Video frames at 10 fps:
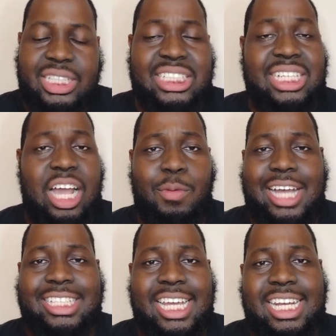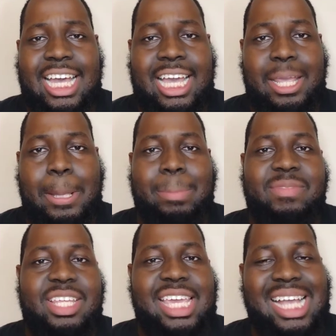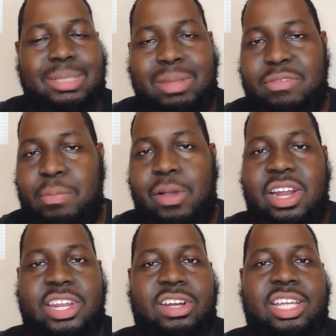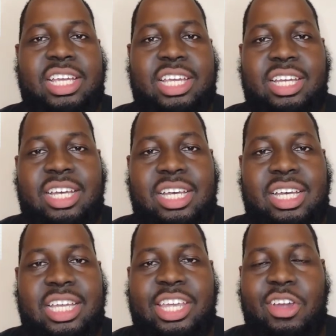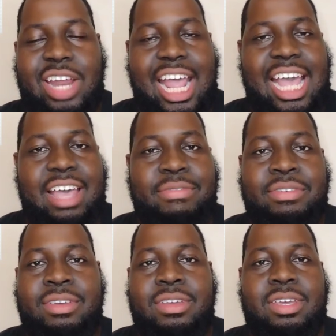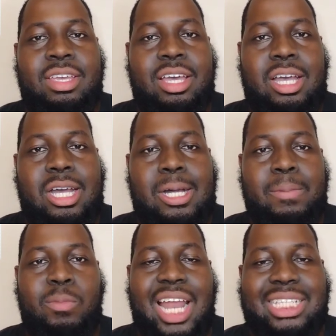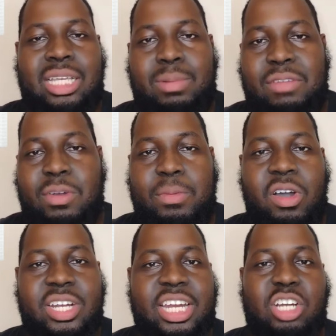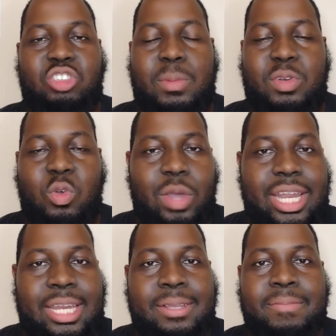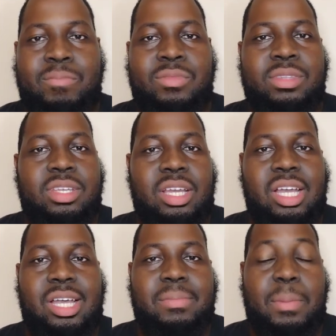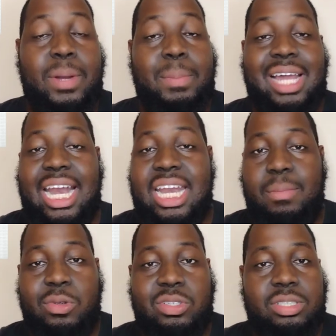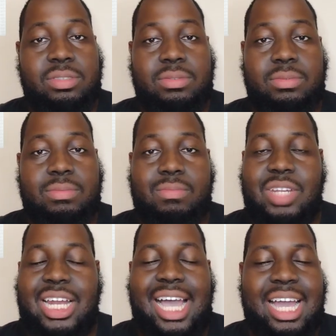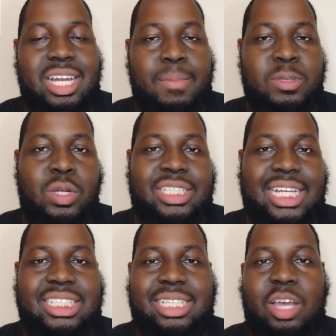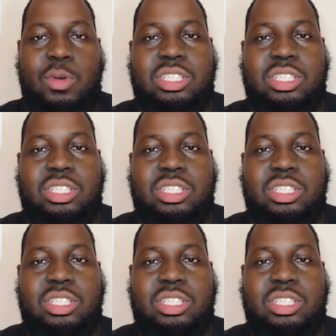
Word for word: Deshaun Watson at nine. He hasn't played football in nearly uh, a year and a half. Um, when last time he played football, didn't contribute to winning. Um, he put up a lot of numbers a lot of numbers on a Texan team that